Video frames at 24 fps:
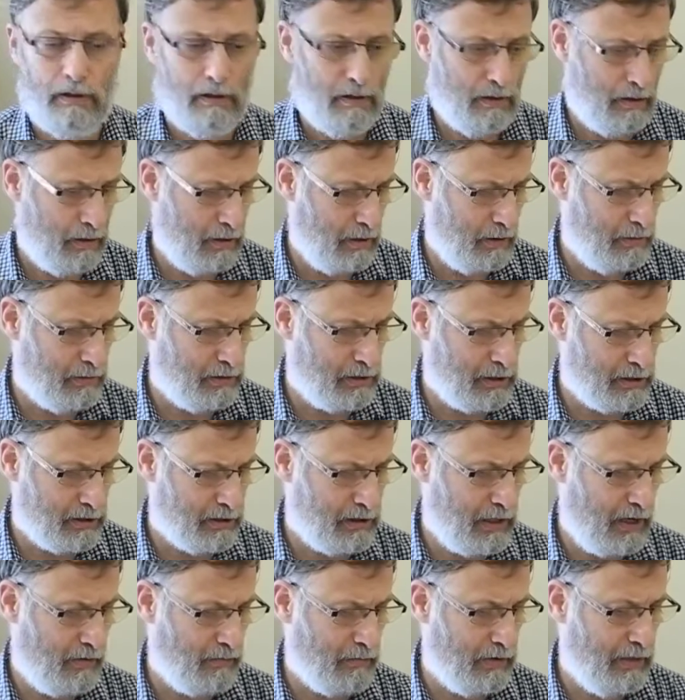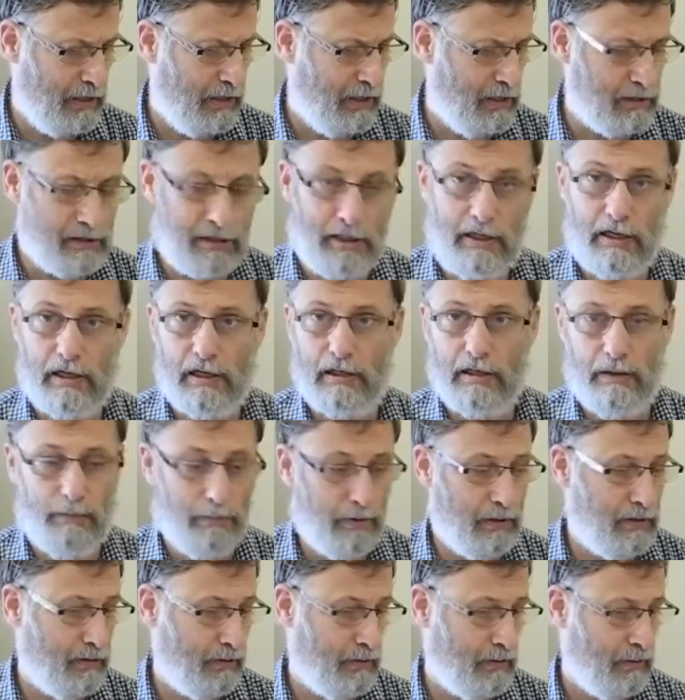It doesn't have an ED
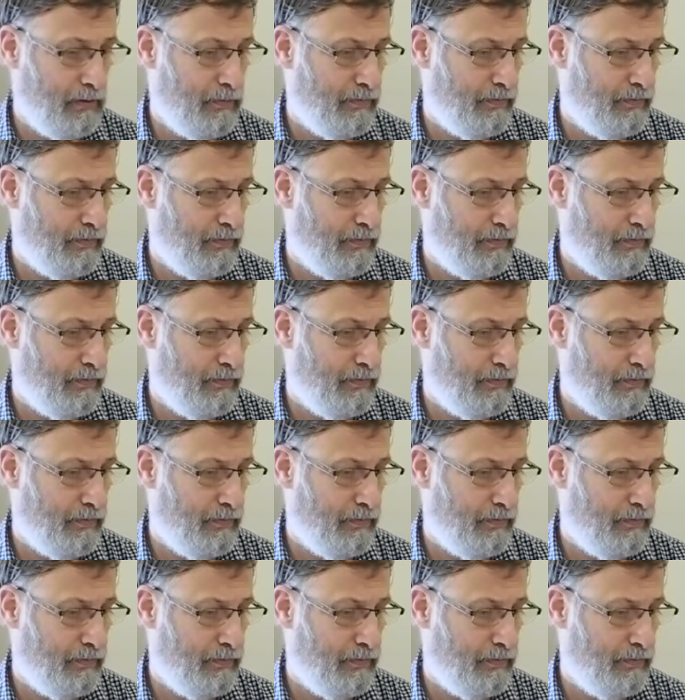element